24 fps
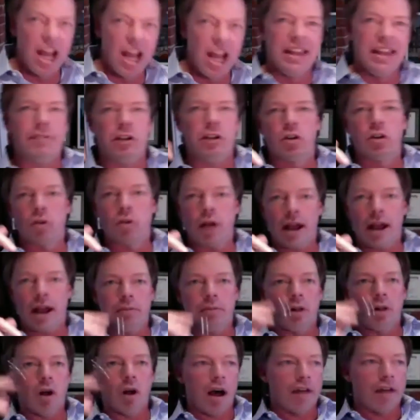They have
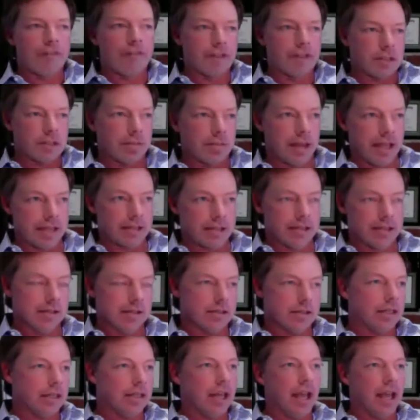incredible office
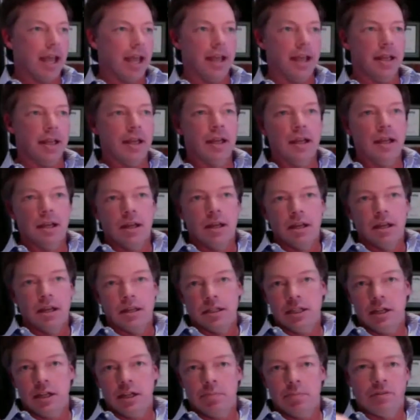spaces, and they,
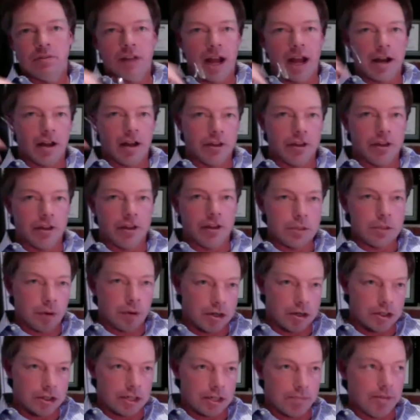you know, provide all these
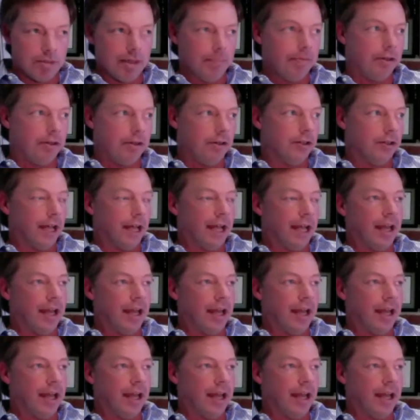perks to people.